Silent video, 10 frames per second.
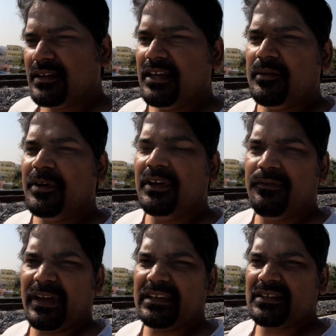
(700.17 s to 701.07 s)
keep
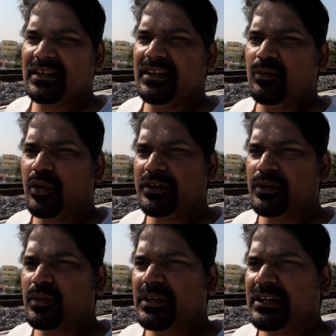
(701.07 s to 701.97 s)
faith in what you're
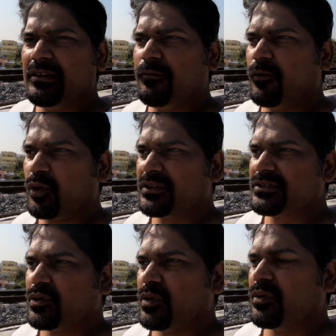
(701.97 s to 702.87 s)
doing,
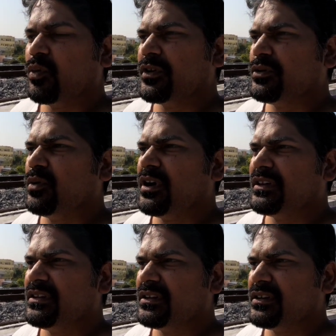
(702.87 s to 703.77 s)
focus on what you are
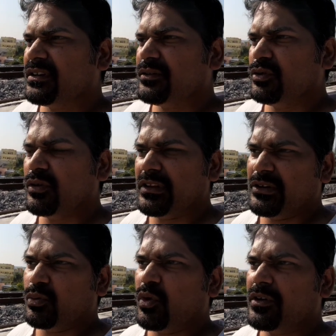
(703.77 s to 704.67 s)

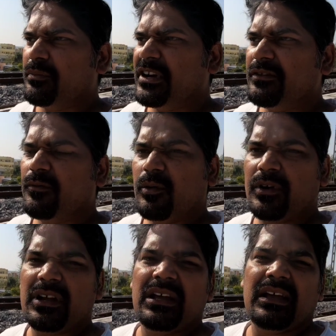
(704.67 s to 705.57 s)
that you want to build
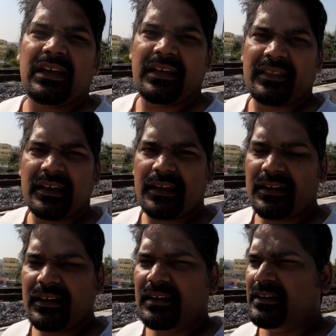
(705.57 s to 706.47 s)
for, and
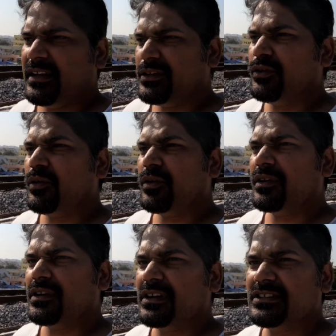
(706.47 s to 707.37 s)
then take
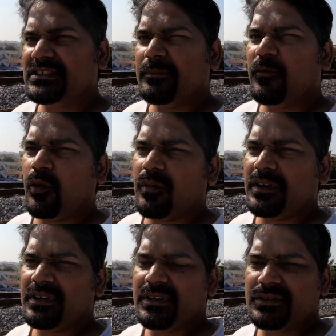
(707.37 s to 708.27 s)
your step
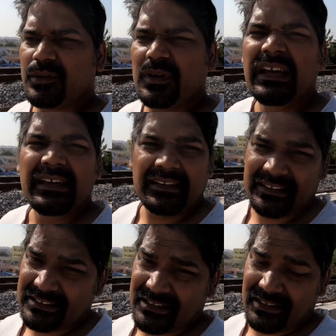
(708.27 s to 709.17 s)
forward. So
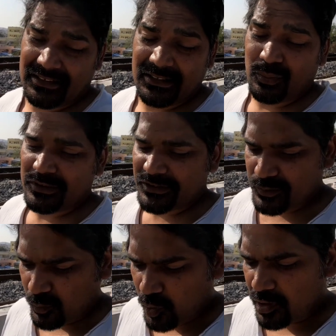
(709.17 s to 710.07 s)
this was a
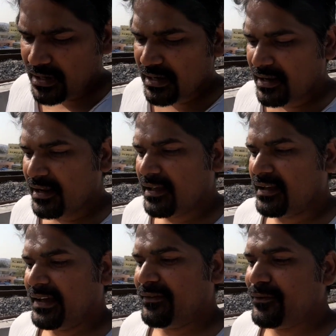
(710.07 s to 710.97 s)
small,
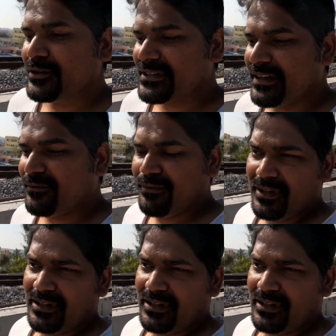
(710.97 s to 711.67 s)
I would say,